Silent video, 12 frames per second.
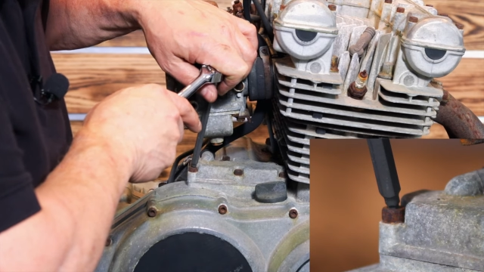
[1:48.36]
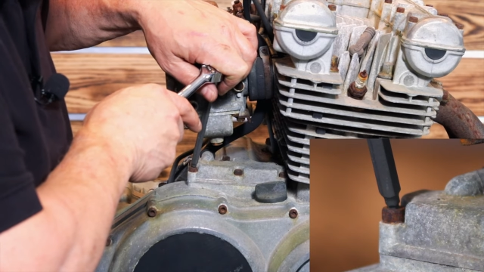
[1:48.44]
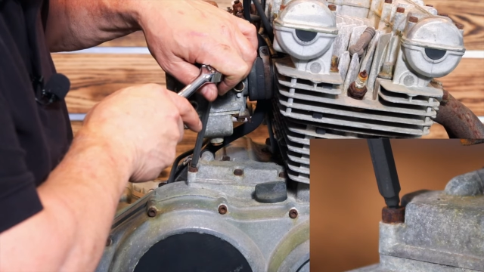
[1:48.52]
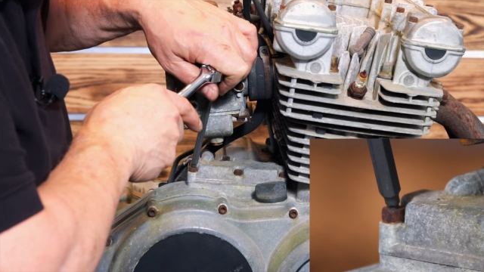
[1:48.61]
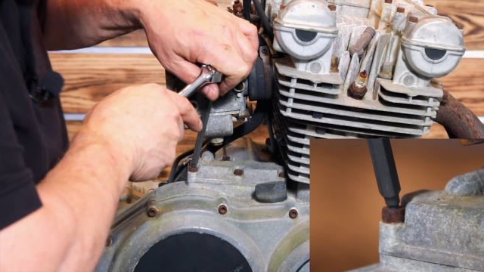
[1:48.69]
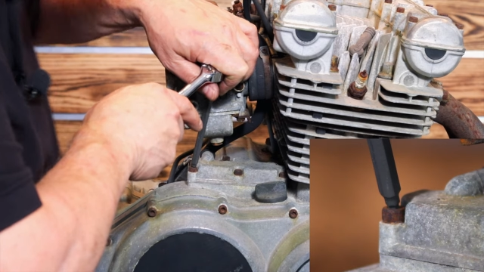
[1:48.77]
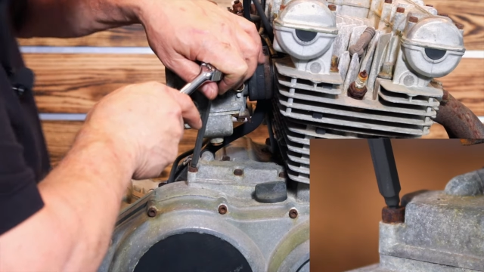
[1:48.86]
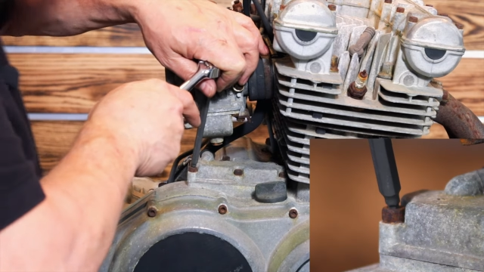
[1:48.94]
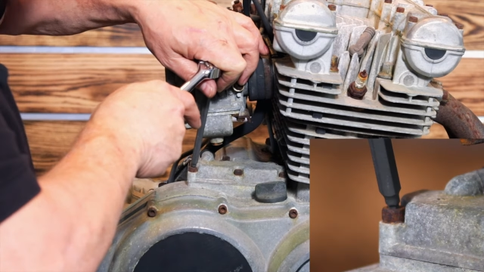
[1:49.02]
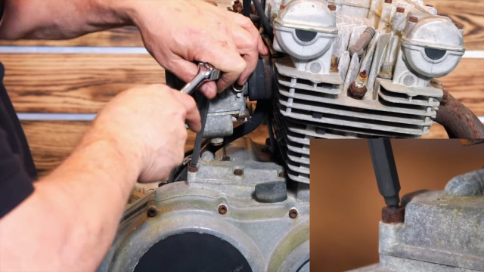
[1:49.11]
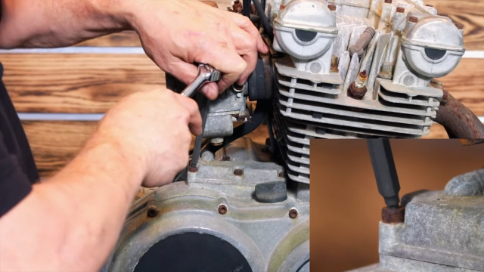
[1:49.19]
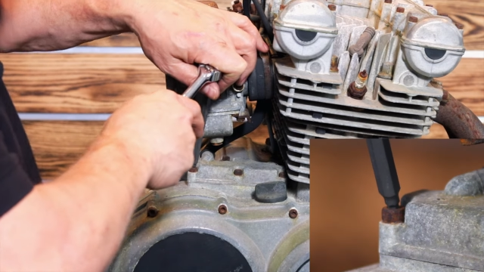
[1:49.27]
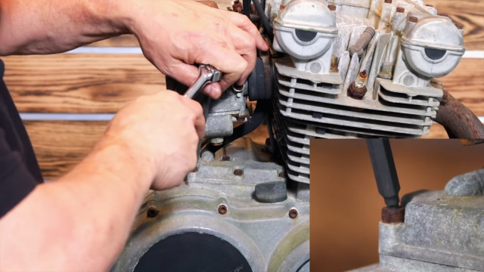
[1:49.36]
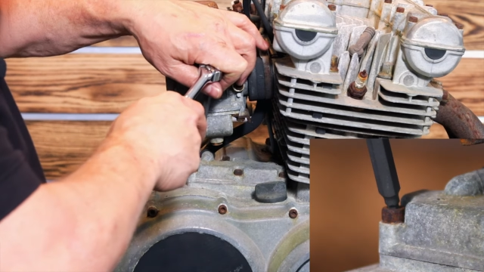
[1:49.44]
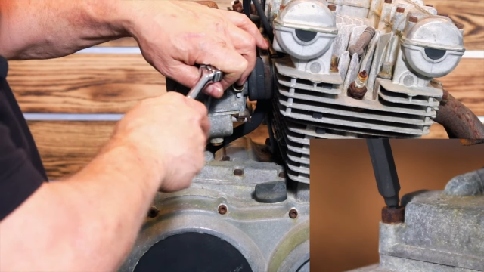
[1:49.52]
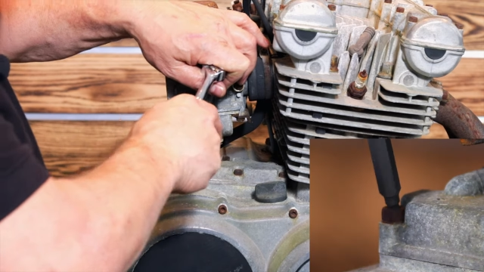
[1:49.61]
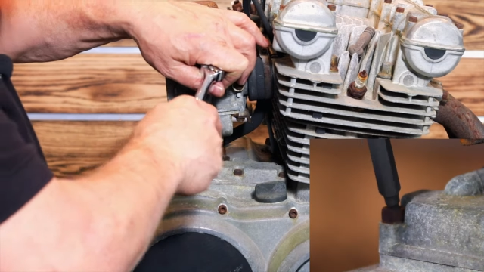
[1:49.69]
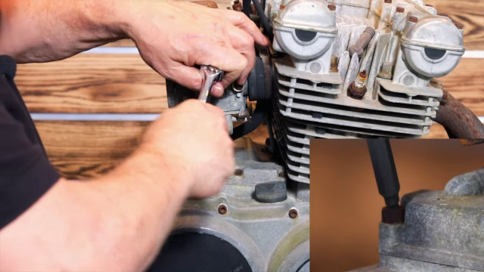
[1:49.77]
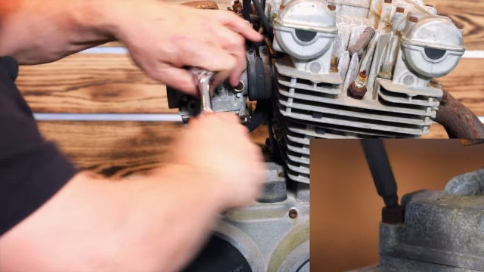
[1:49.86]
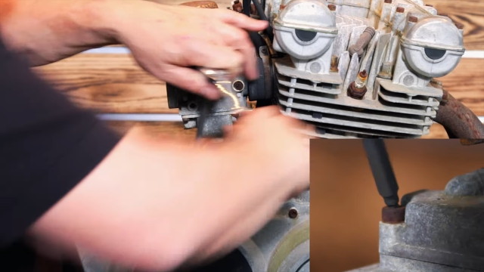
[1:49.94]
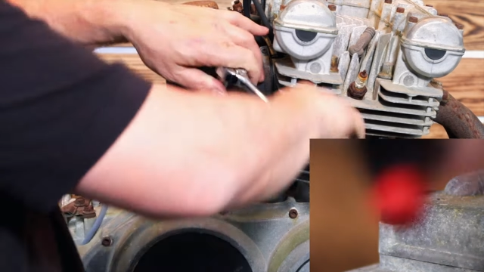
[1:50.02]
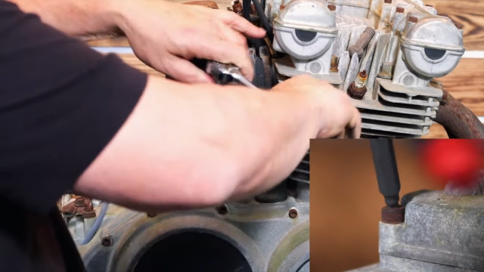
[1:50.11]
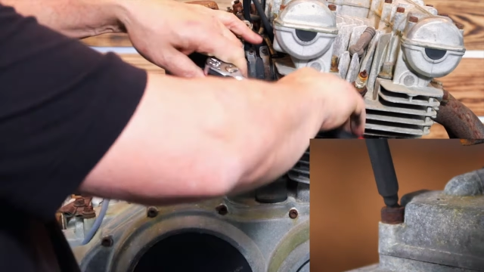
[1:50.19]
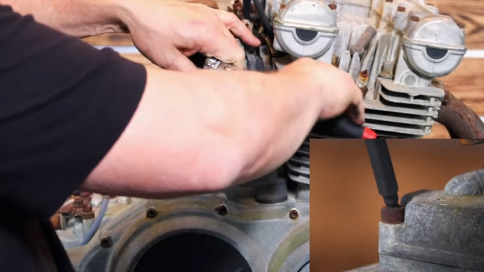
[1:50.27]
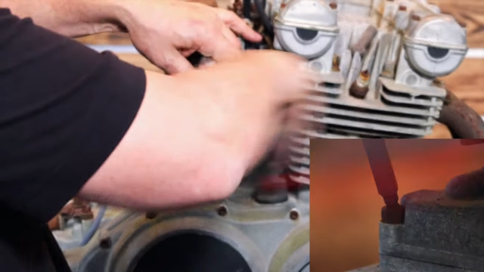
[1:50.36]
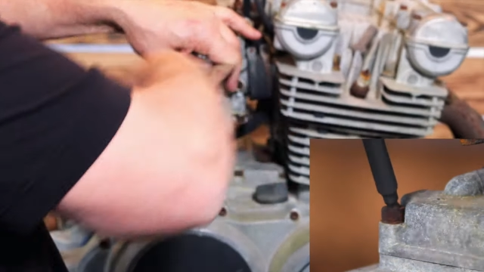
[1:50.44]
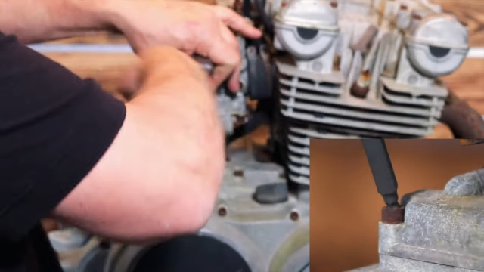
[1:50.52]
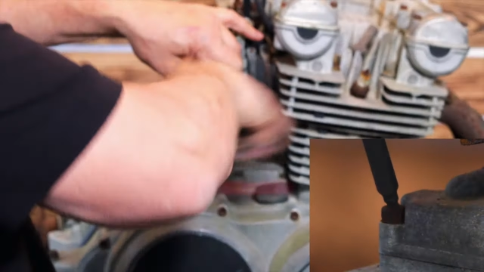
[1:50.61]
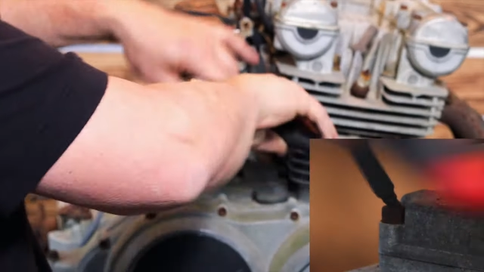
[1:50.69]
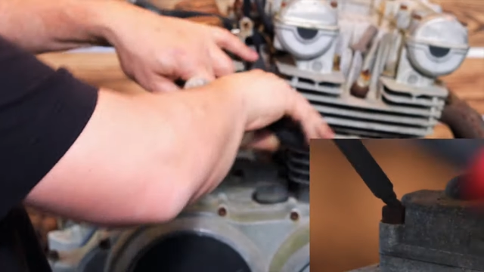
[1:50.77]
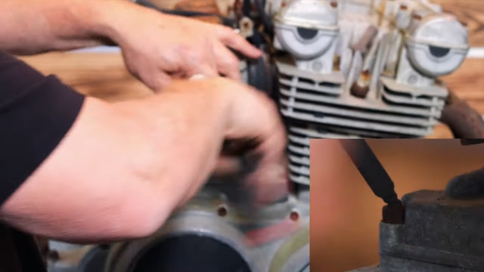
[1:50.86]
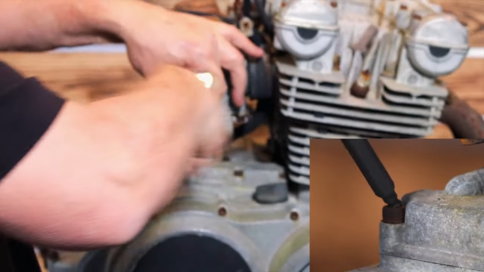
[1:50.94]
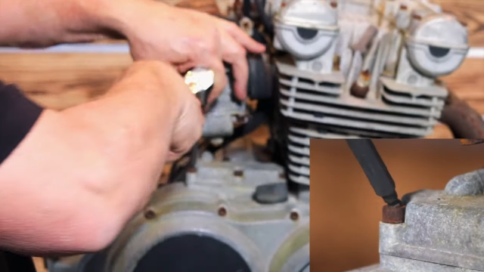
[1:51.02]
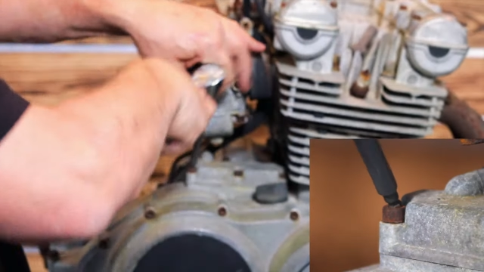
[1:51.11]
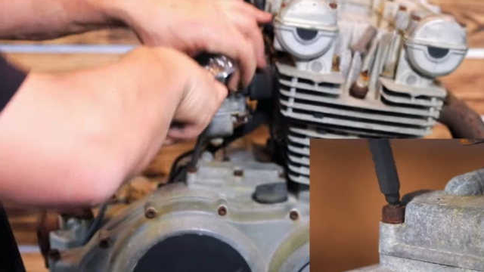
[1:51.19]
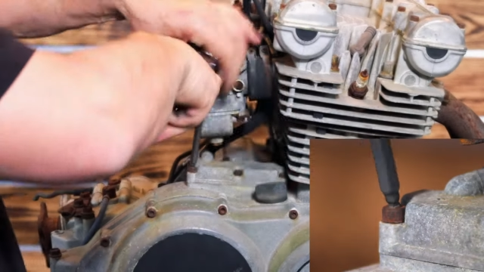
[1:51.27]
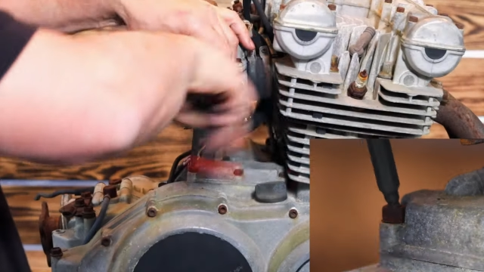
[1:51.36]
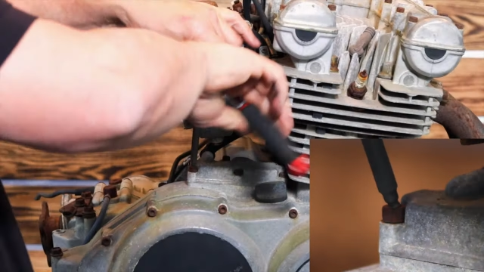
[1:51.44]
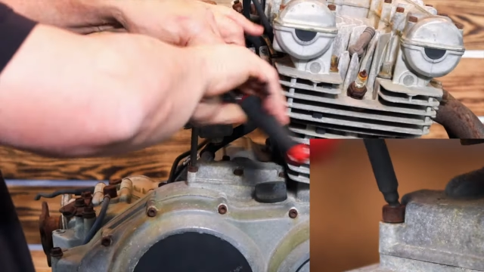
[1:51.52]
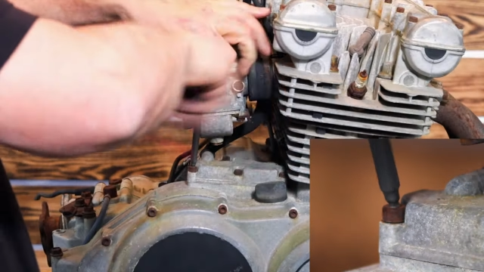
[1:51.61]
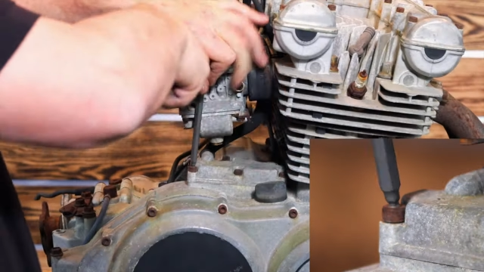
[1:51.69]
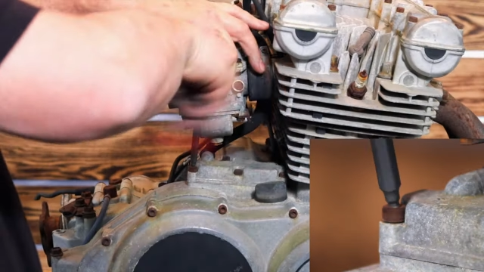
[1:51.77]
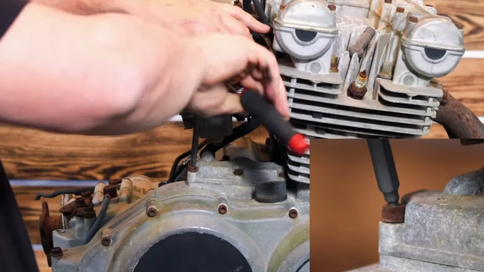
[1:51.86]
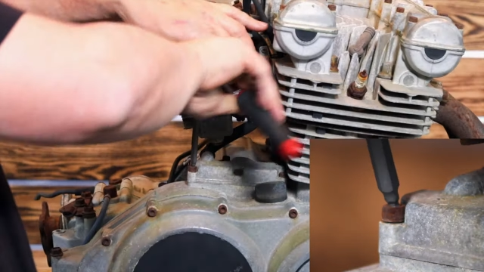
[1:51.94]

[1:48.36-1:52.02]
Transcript: [unreadable: no face in view]